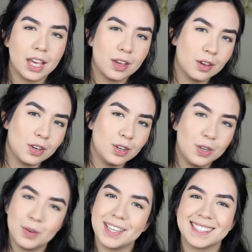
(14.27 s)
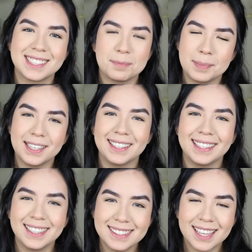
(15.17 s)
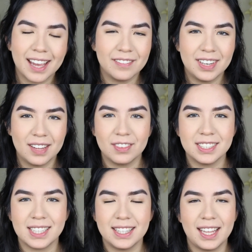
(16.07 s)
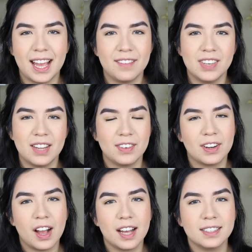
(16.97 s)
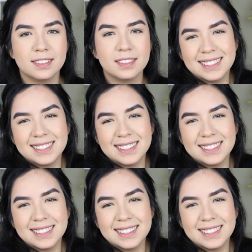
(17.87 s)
a new experience. I have never done that. I've never gone